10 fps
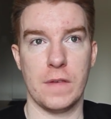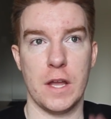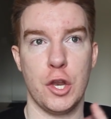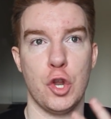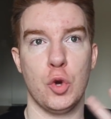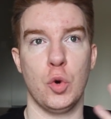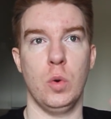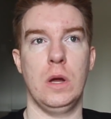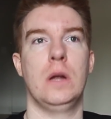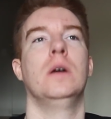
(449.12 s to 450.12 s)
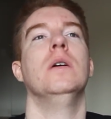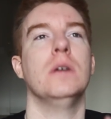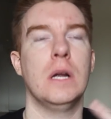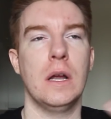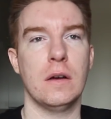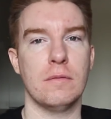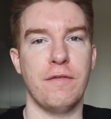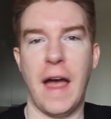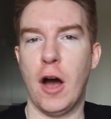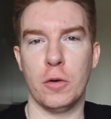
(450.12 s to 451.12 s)
a new
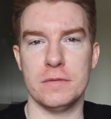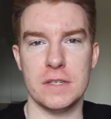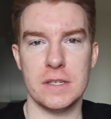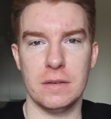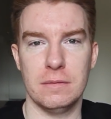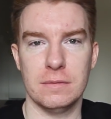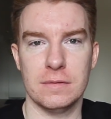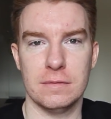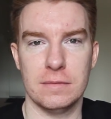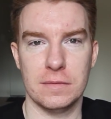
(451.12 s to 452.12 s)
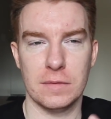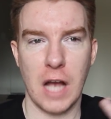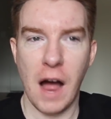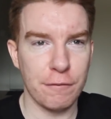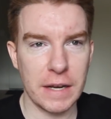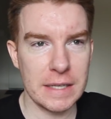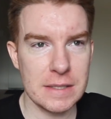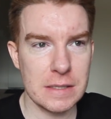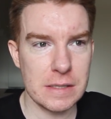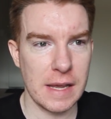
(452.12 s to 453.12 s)
found
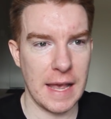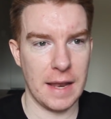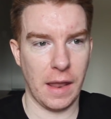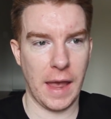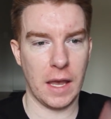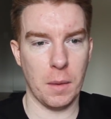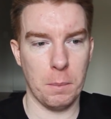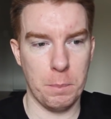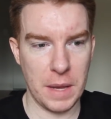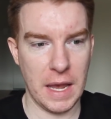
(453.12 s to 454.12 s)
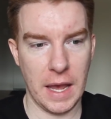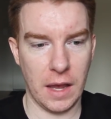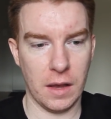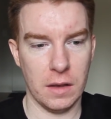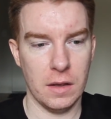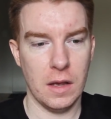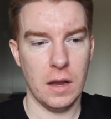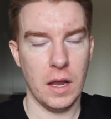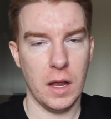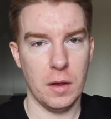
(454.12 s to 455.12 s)
confidence in, like, being,
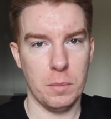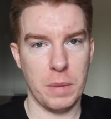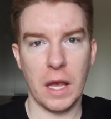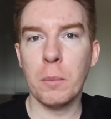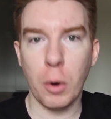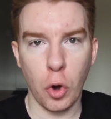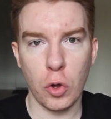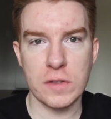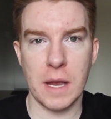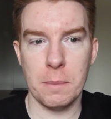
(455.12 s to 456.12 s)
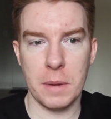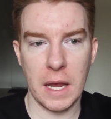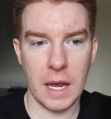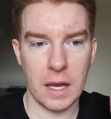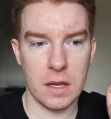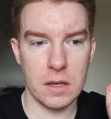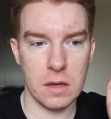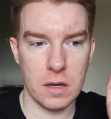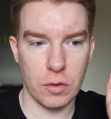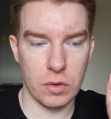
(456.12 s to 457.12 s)
being bold and being
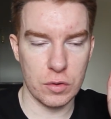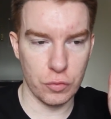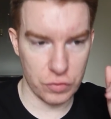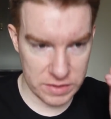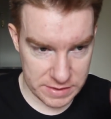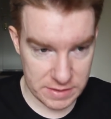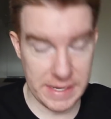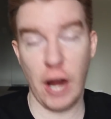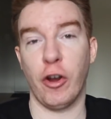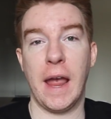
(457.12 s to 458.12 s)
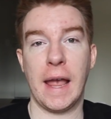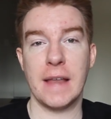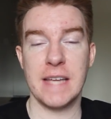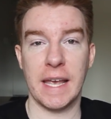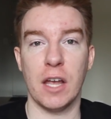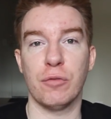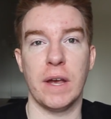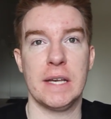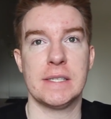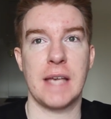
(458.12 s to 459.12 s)
daring and taking a
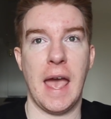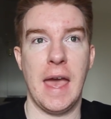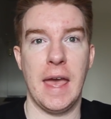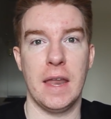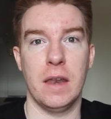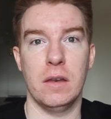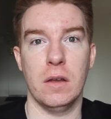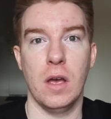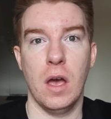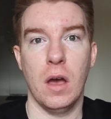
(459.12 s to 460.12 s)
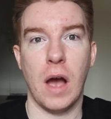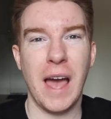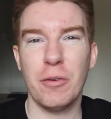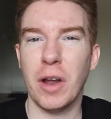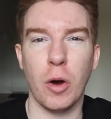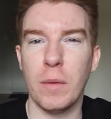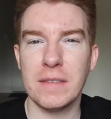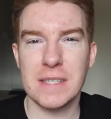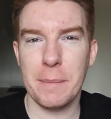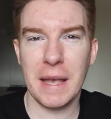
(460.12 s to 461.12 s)
risk. And I don't know,
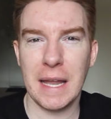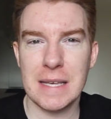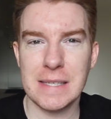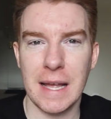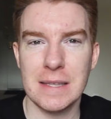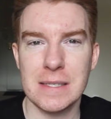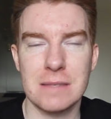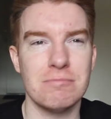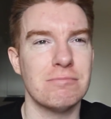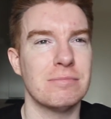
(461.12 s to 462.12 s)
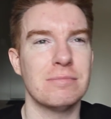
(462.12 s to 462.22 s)
does that make any sense?